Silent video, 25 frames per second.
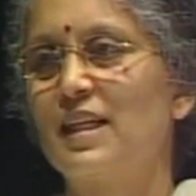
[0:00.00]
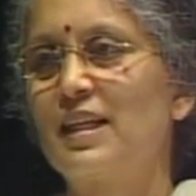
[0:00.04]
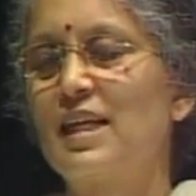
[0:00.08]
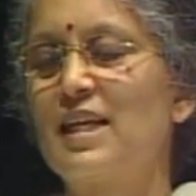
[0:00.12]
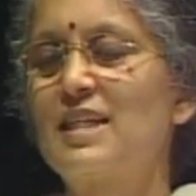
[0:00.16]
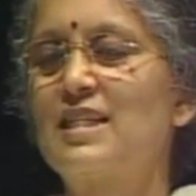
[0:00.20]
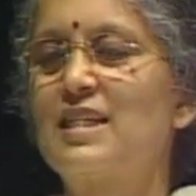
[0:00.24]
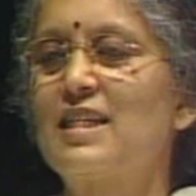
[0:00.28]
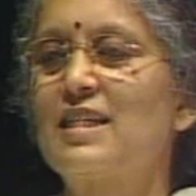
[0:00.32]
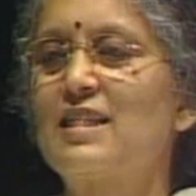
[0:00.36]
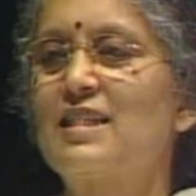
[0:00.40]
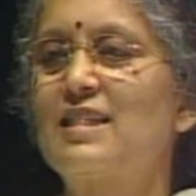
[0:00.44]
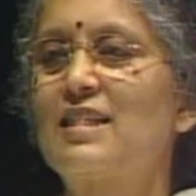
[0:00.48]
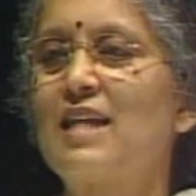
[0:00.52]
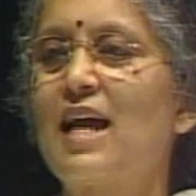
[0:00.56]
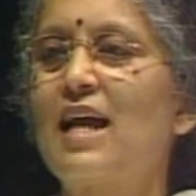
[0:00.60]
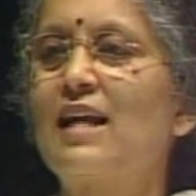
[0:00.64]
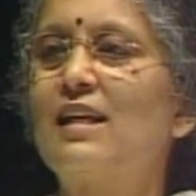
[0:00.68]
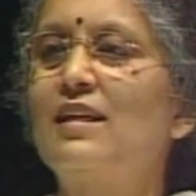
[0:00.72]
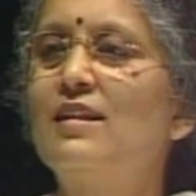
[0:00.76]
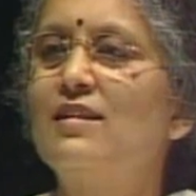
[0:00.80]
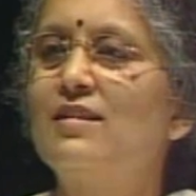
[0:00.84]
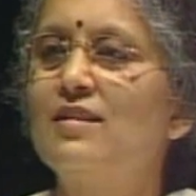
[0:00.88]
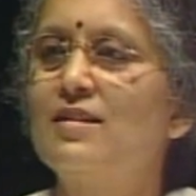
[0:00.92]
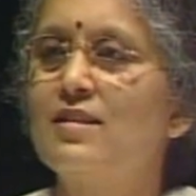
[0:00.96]
And that's
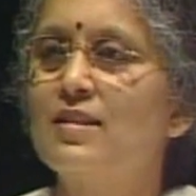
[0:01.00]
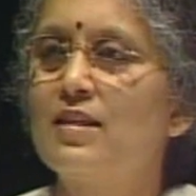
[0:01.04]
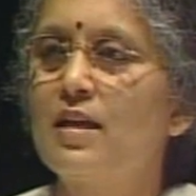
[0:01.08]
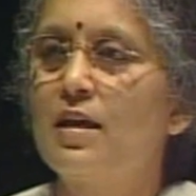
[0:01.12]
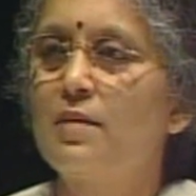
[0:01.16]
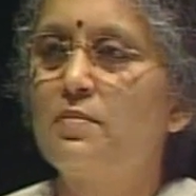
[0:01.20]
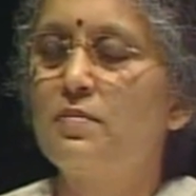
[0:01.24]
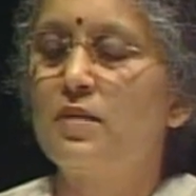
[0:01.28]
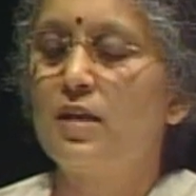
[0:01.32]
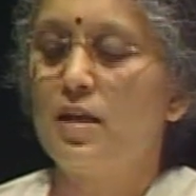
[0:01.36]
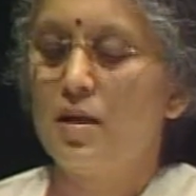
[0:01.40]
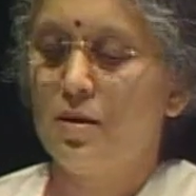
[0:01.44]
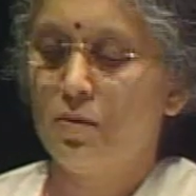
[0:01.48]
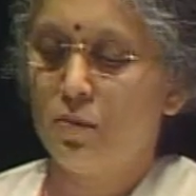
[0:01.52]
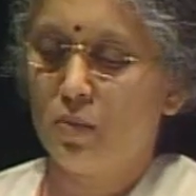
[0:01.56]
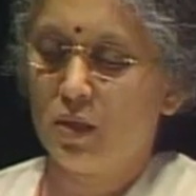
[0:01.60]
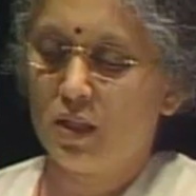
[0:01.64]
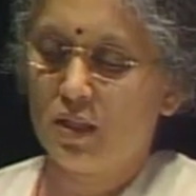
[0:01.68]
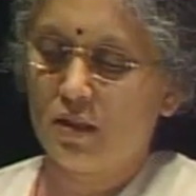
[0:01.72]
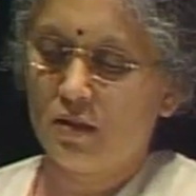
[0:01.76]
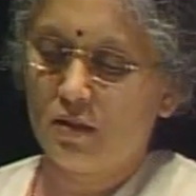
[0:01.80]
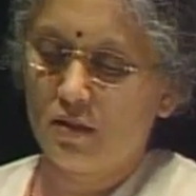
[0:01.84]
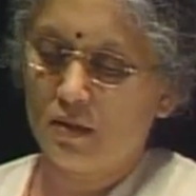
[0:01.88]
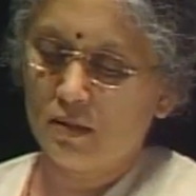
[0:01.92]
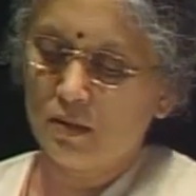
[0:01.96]
exactly the same thing
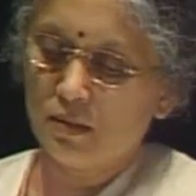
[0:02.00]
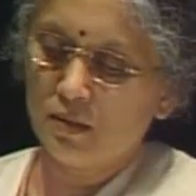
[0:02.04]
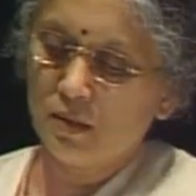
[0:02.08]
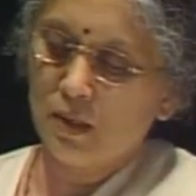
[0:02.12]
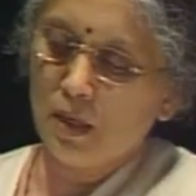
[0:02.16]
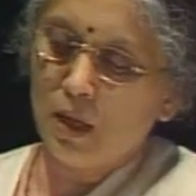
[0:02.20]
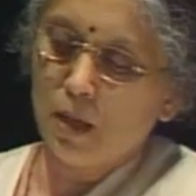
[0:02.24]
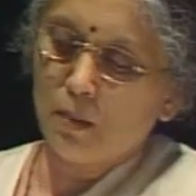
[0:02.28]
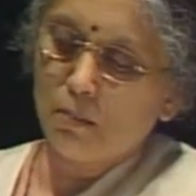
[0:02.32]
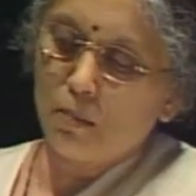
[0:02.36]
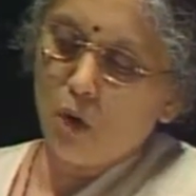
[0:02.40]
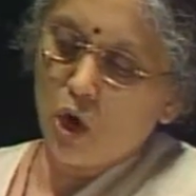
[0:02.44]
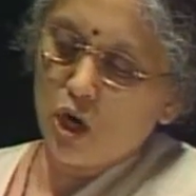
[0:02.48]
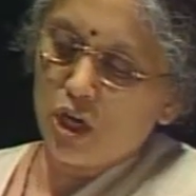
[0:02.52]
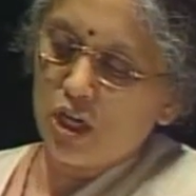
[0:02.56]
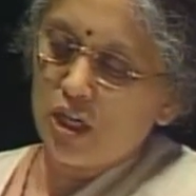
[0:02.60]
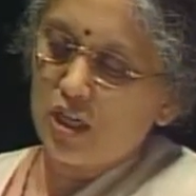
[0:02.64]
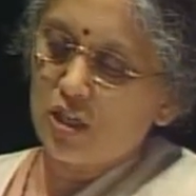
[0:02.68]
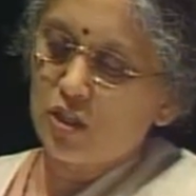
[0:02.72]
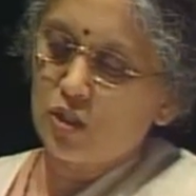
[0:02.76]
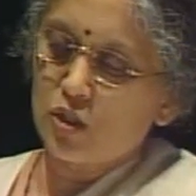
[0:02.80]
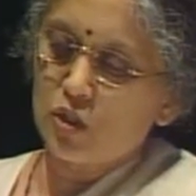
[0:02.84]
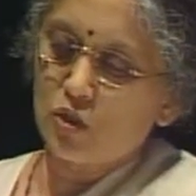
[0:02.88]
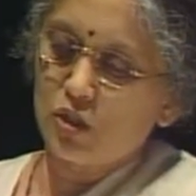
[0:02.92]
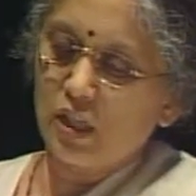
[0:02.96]
with the body.
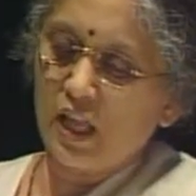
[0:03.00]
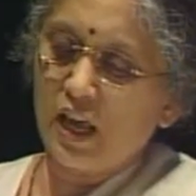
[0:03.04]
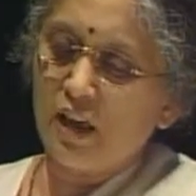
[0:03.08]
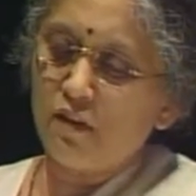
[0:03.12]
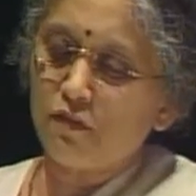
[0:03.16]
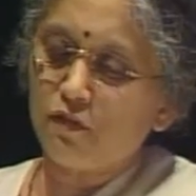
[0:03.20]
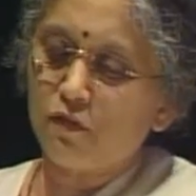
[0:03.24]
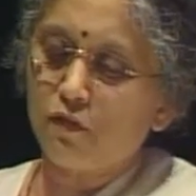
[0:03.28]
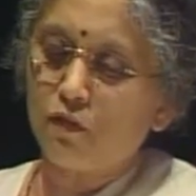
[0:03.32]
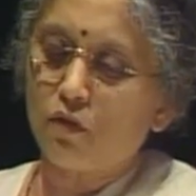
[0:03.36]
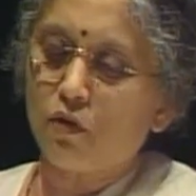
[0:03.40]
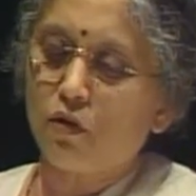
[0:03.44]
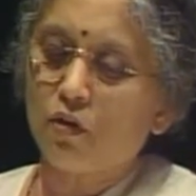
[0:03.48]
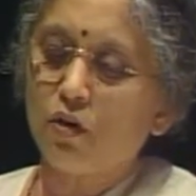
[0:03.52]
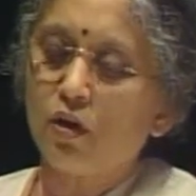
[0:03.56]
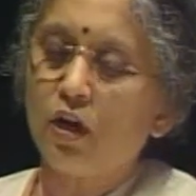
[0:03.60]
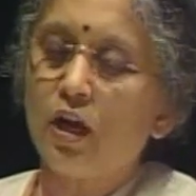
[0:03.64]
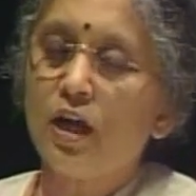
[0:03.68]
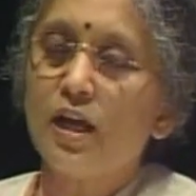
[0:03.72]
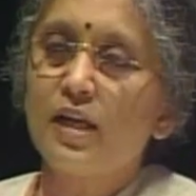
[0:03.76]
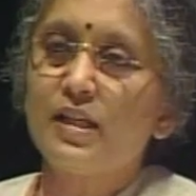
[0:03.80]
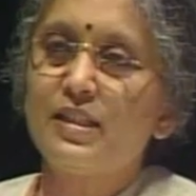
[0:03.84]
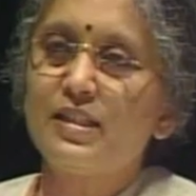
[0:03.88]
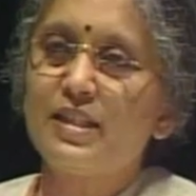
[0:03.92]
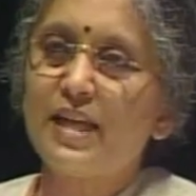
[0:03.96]
So therefore,
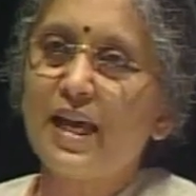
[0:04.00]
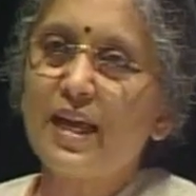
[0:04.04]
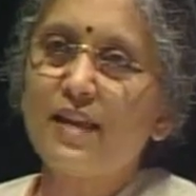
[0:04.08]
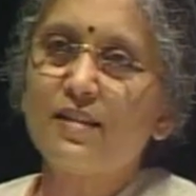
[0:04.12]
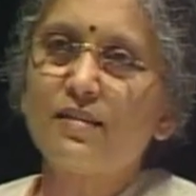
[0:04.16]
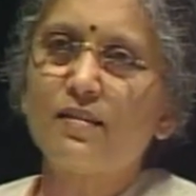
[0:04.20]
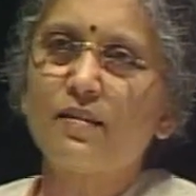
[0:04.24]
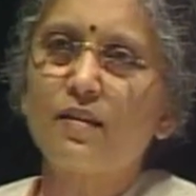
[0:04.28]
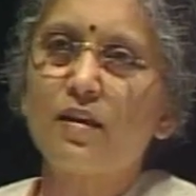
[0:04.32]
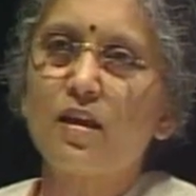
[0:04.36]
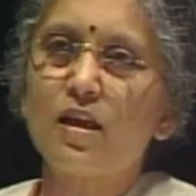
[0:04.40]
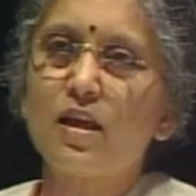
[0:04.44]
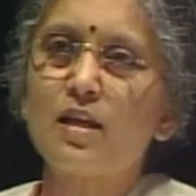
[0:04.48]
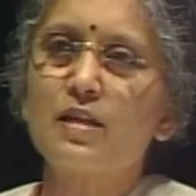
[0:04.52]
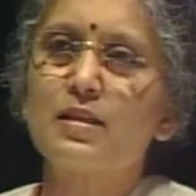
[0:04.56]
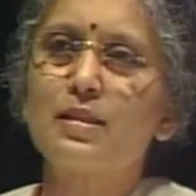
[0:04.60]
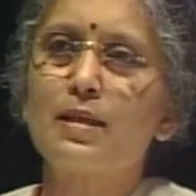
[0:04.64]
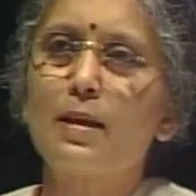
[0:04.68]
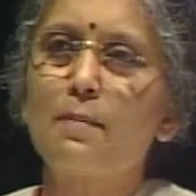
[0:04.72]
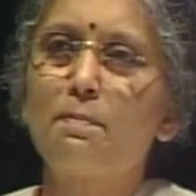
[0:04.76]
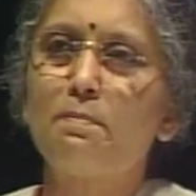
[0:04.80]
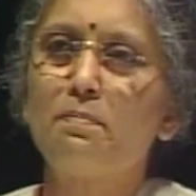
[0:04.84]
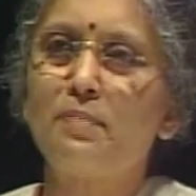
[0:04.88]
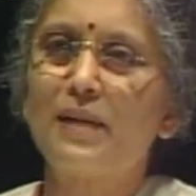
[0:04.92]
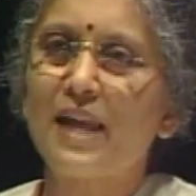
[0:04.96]
death
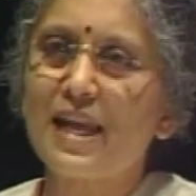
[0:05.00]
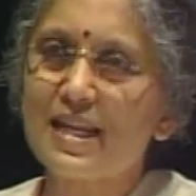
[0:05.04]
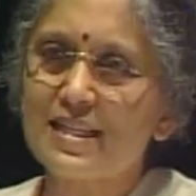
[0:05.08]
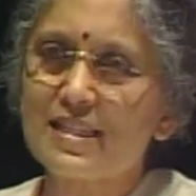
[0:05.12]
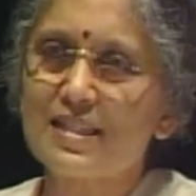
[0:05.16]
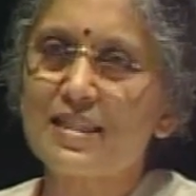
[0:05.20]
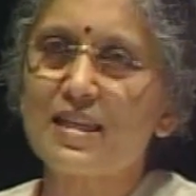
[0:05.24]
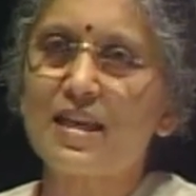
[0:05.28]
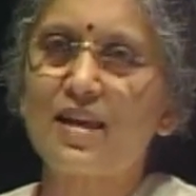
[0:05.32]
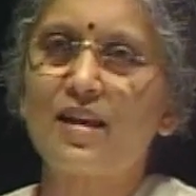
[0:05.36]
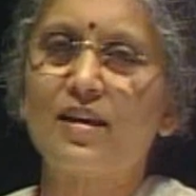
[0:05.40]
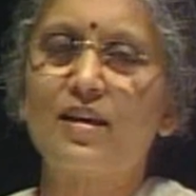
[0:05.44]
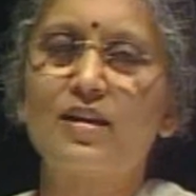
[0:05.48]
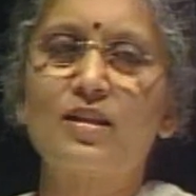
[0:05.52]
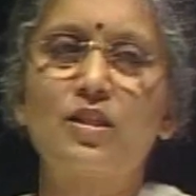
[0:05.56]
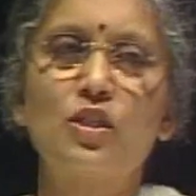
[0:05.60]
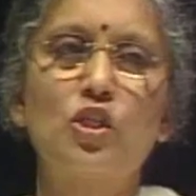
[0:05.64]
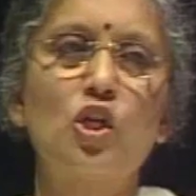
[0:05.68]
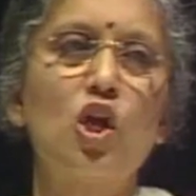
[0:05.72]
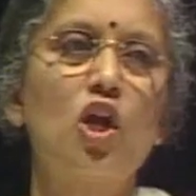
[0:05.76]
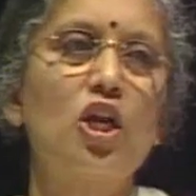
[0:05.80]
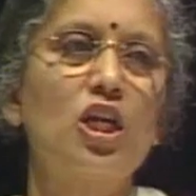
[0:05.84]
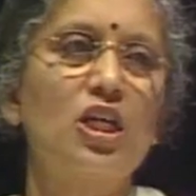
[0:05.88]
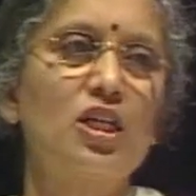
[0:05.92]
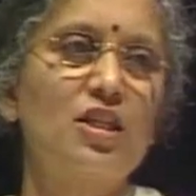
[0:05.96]
is a blessing,
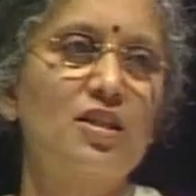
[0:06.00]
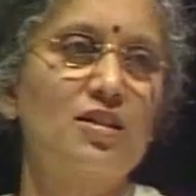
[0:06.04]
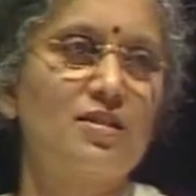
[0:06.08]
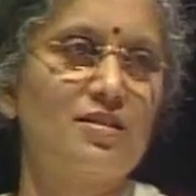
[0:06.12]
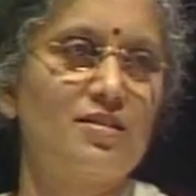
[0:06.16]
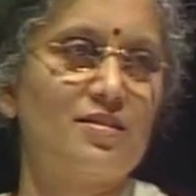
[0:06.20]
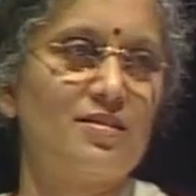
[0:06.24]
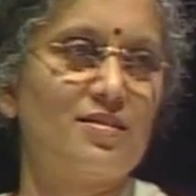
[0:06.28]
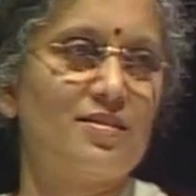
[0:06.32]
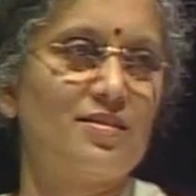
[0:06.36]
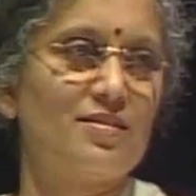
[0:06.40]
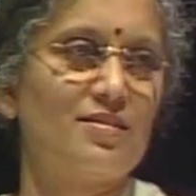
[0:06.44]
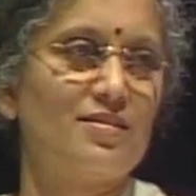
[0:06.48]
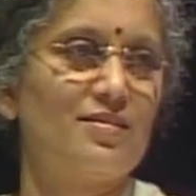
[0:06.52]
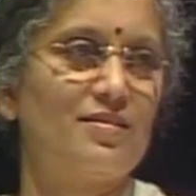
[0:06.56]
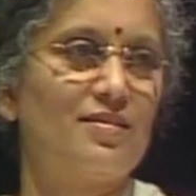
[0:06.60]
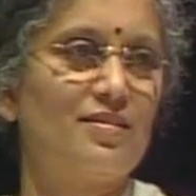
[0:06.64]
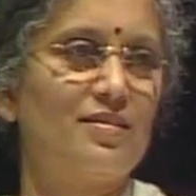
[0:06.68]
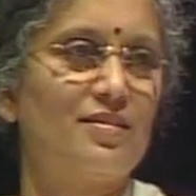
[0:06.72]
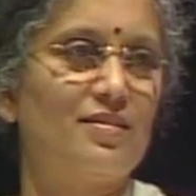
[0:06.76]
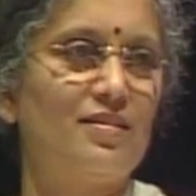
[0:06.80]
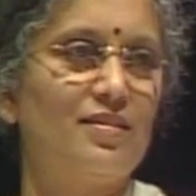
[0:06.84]
it's not a curse.